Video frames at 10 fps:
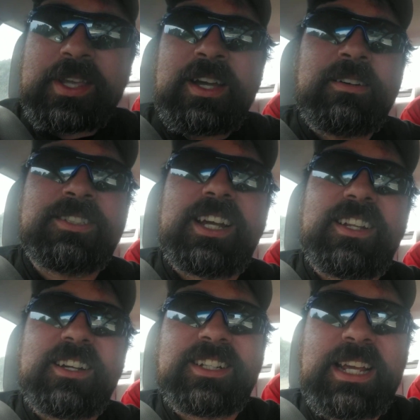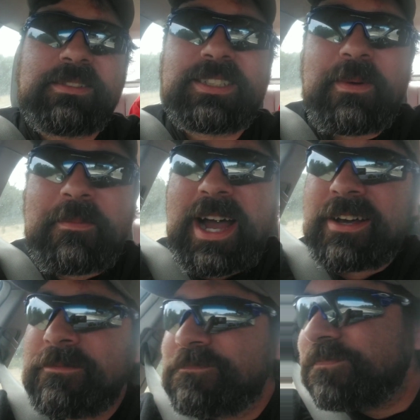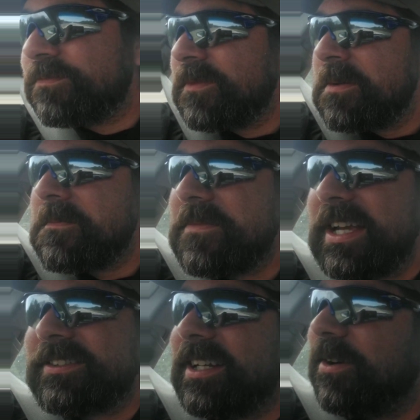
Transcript: don't see how long I keep this in my mouth. Uh. that sounded